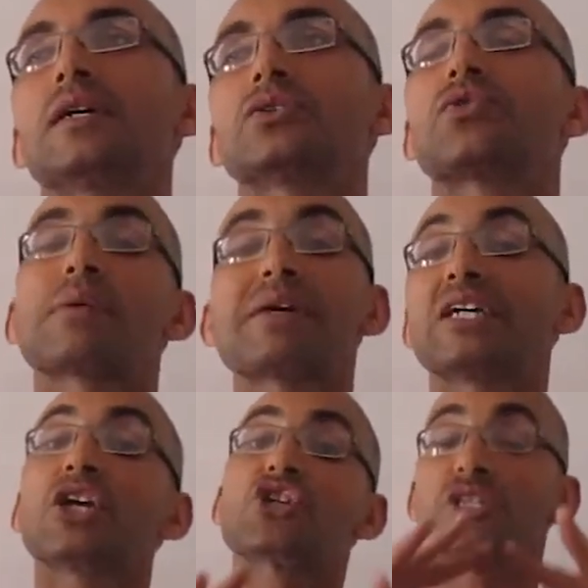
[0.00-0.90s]
drama
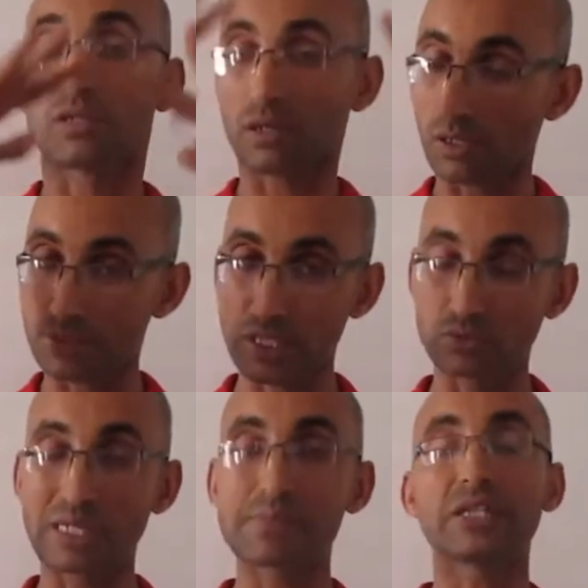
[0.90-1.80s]
in general, also
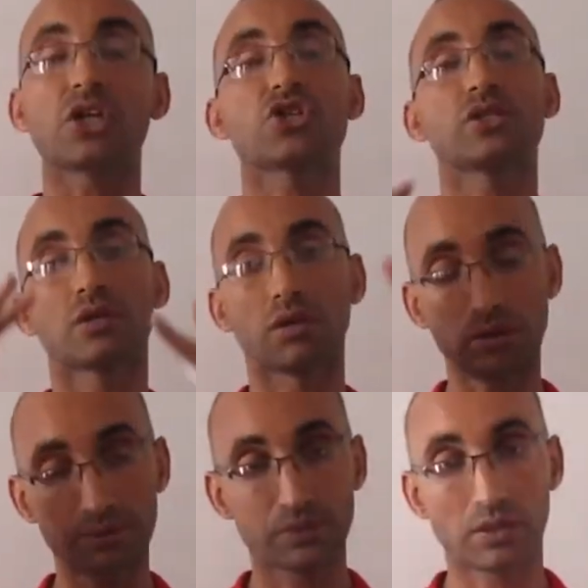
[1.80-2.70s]
drama in
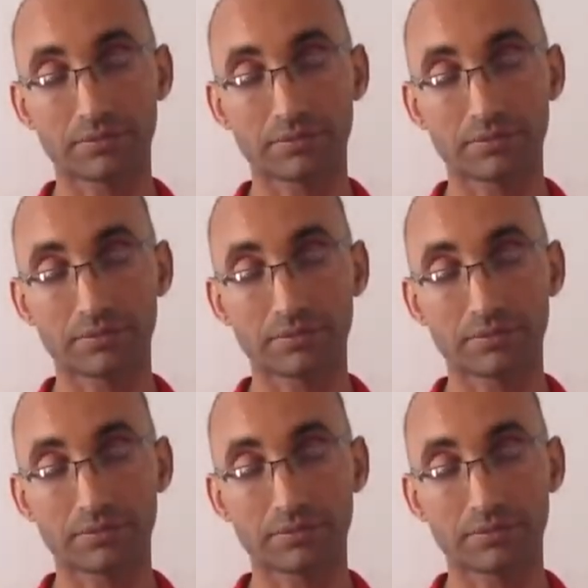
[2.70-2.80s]
general,